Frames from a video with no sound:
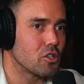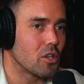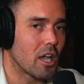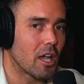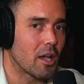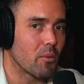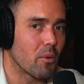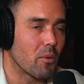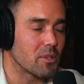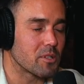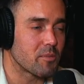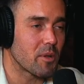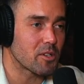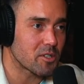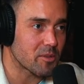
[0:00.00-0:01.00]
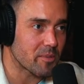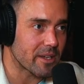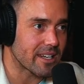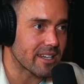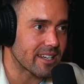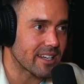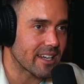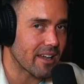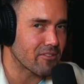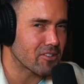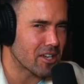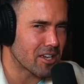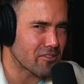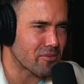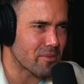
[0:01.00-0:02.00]
Well, we're supposed to be. Haven't
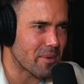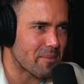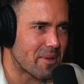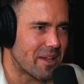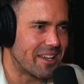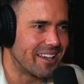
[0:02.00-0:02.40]
heard from him